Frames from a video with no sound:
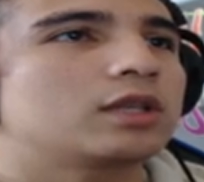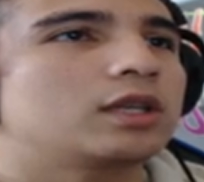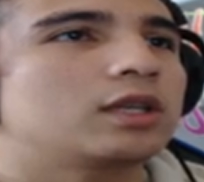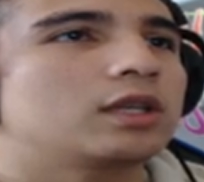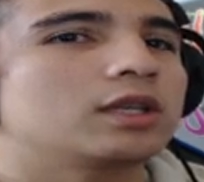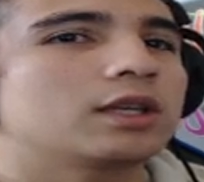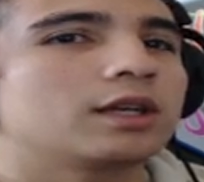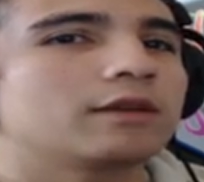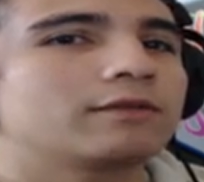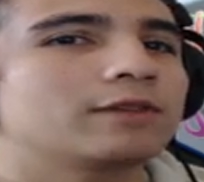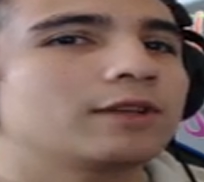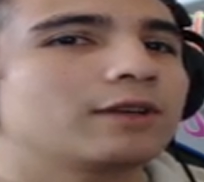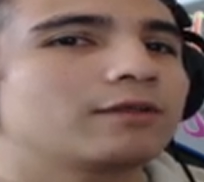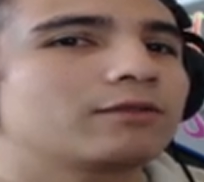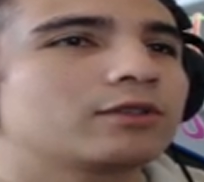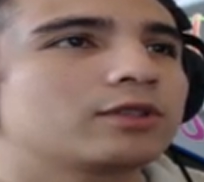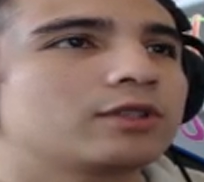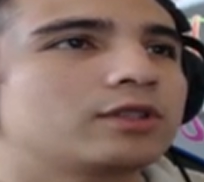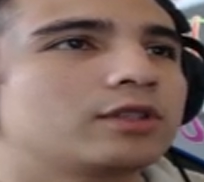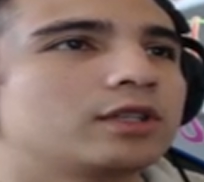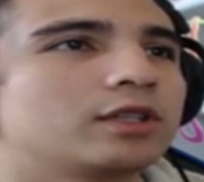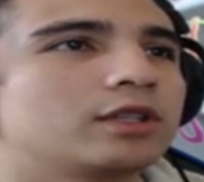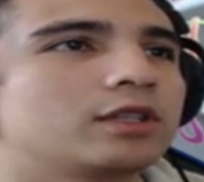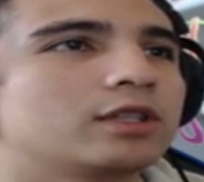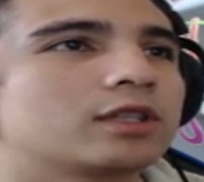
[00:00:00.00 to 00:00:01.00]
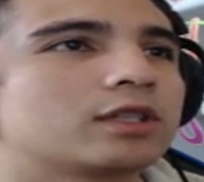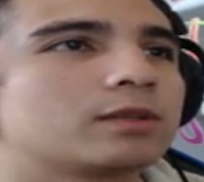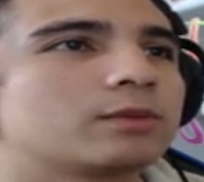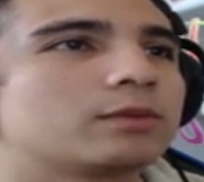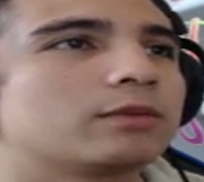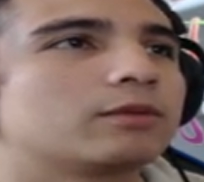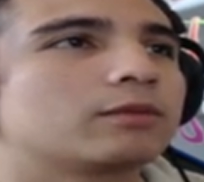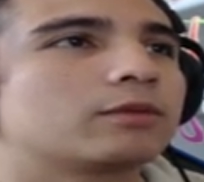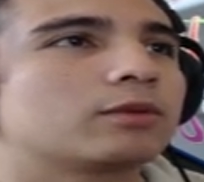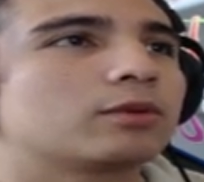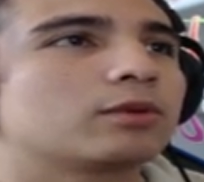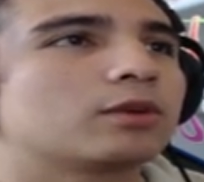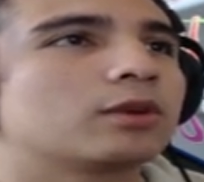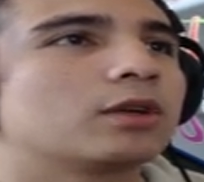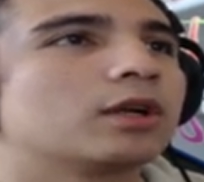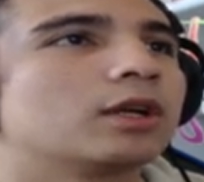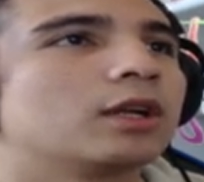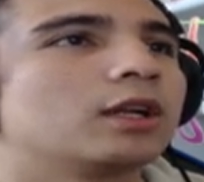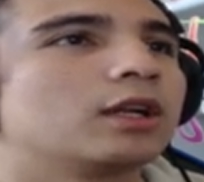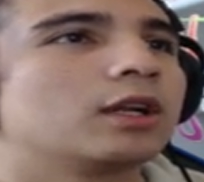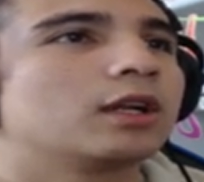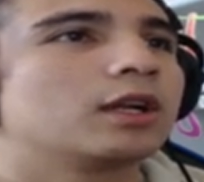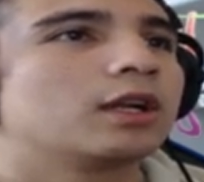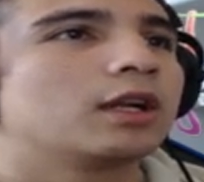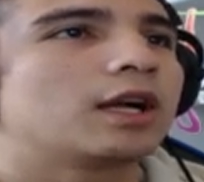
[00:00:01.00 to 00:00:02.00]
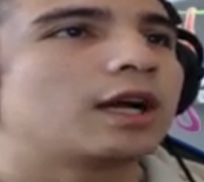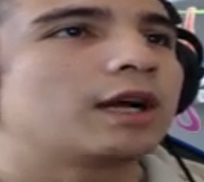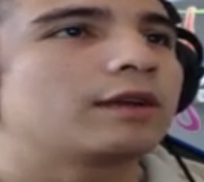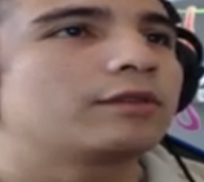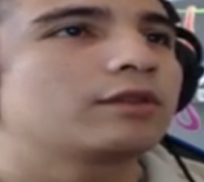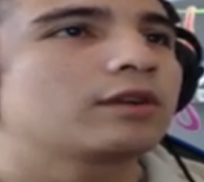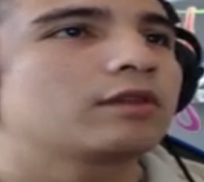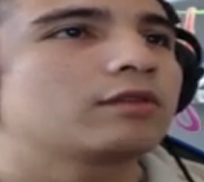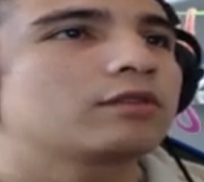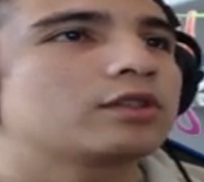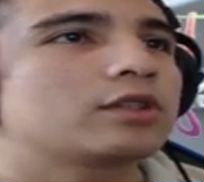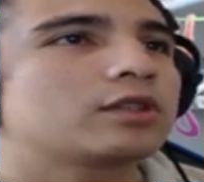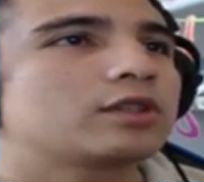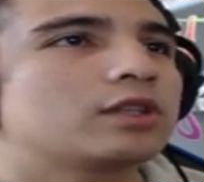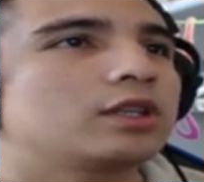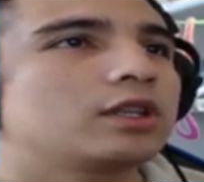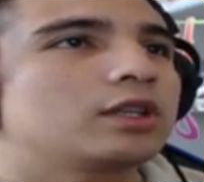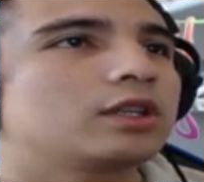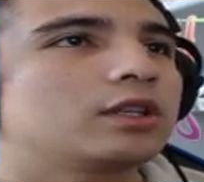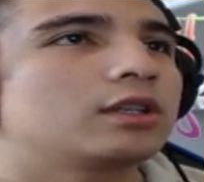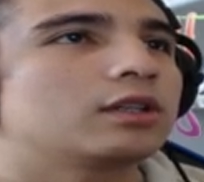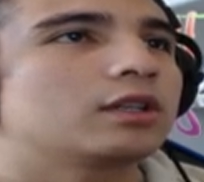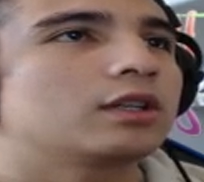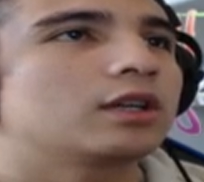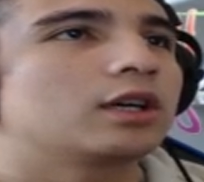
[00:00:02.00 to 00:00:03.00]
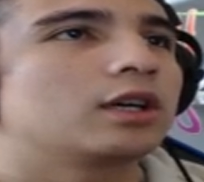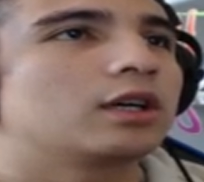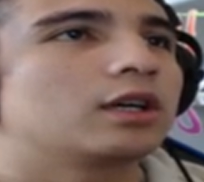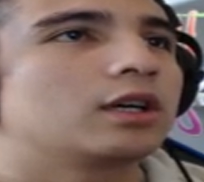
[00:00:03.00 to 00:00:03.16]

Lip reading: key. I've never seen this before. I've never seen